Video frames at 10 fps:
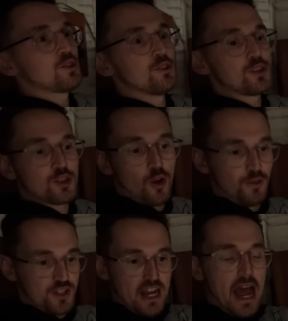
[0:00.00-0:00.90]
and
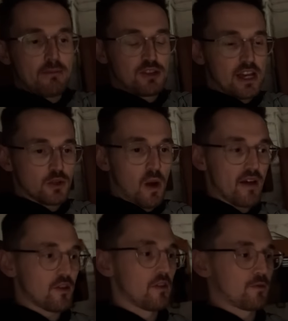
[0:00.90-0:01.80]
sofas and armchairs or
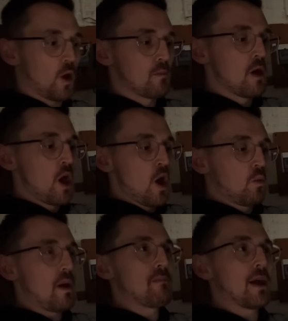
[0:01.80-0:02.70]
whatever, from
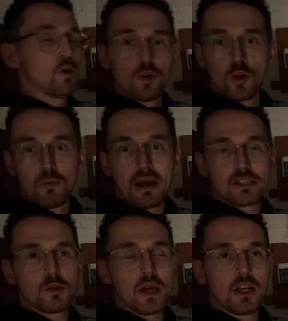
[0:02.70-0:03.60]
when my uncle
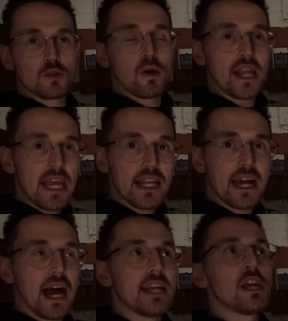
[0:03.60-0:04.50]
passed away, because when he
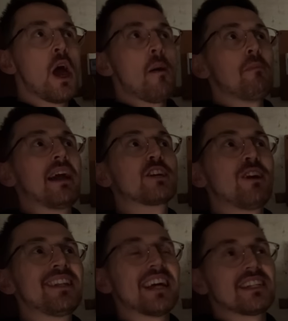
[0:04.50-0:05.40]
died, my
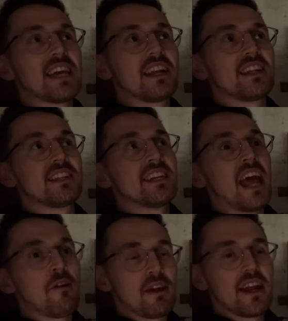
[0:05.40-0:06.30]
granddad technically
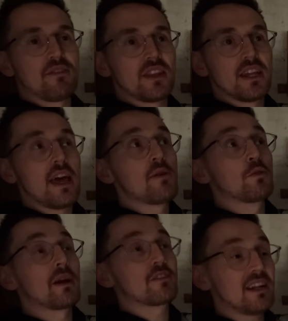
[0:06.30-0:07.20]
inherited everything. And then when
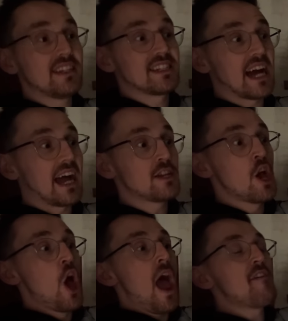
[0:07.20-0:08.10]
my granddad died,
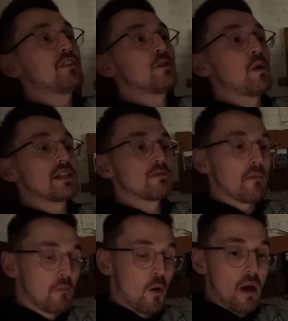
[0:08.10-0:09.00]
everything went to my
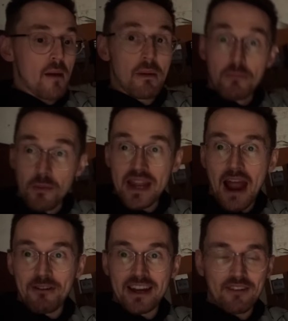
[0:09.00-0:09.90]
mum and my mum
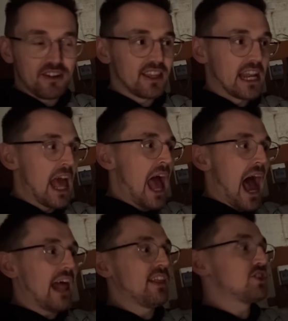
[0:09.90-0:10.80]
inherited everything.
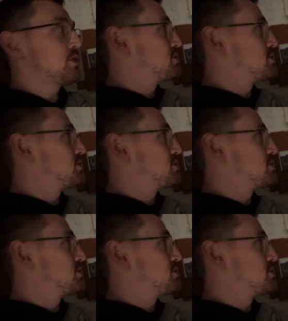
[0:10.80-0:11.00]
And then she